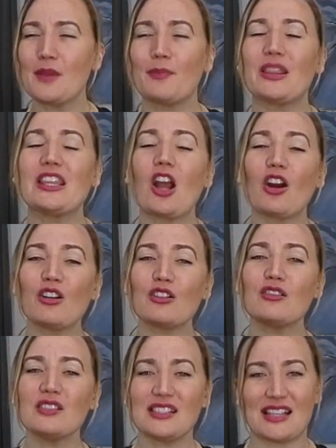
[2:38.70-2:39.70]
But the
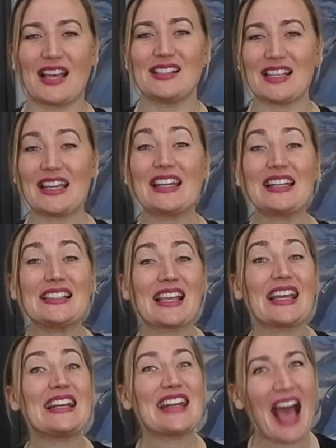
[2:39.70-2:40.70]
article says it is
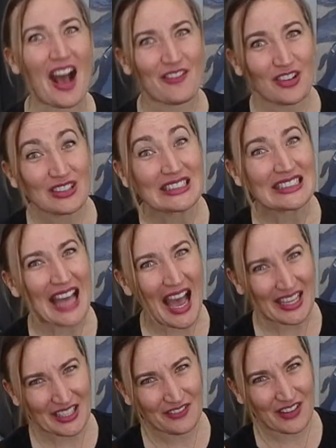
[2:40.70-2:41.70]
a novel,
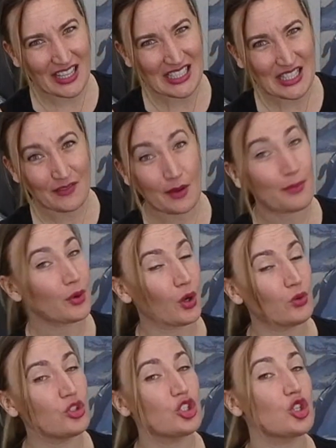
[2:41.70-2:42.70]
non-invasive
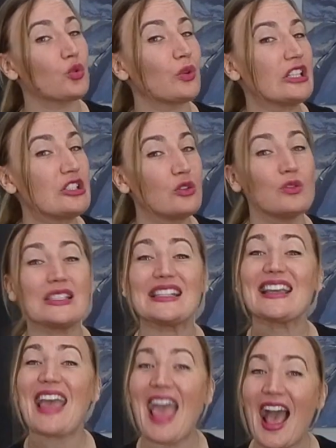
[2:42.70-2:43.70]
approach to
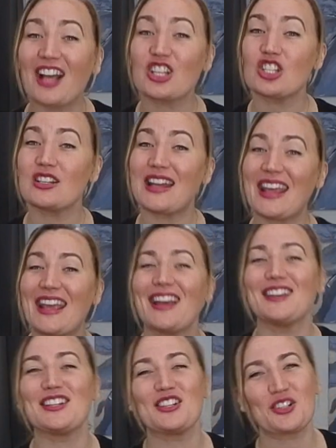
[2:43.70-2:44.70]
reducing action
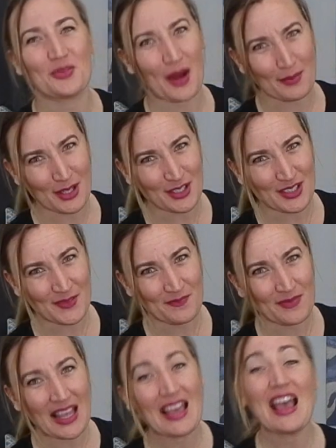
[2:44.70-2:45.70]
hand tremors.
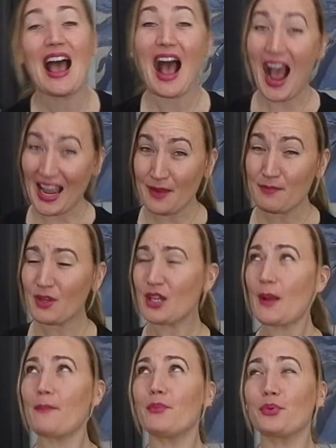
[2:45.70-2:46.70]
I'm
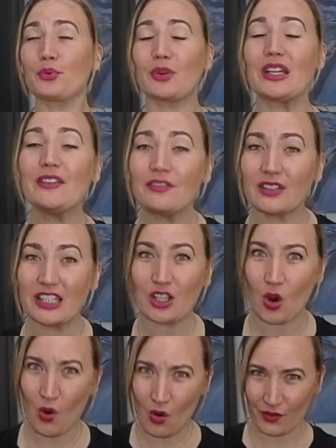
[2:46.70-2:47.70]
going to briefly
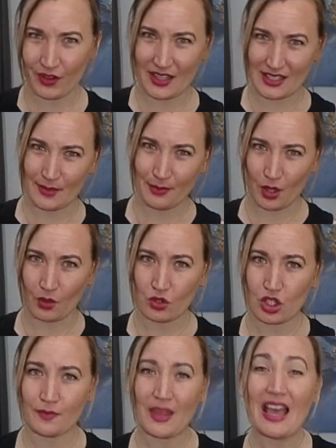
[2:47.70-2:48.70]
go over this
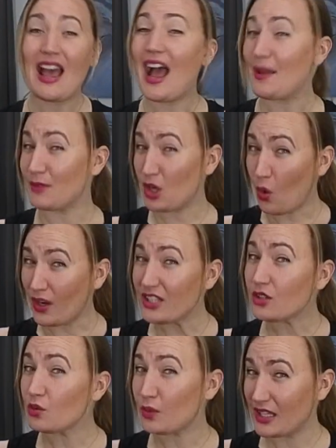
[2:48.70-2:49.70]
approach. I'm
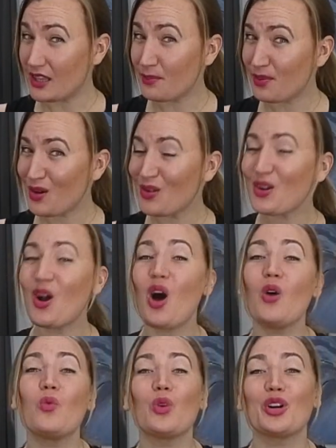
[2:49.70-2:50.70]
going to read the
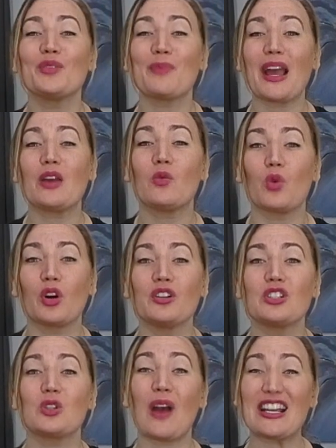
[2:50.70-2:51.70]
protocol word by
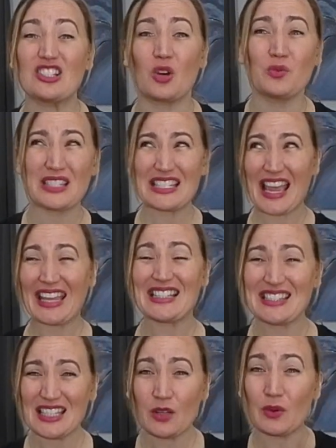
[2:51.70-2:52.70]
word so I don't
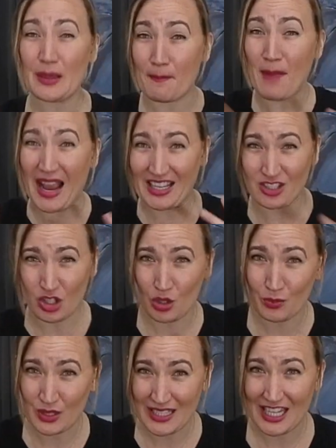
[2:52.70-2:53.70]
taint it with my
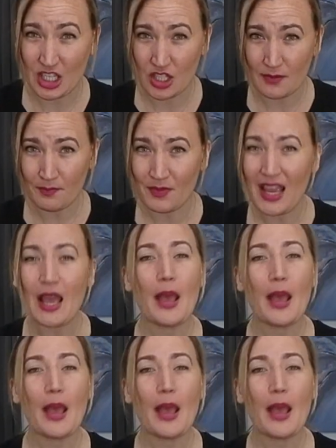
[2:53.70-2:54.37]
interpretation,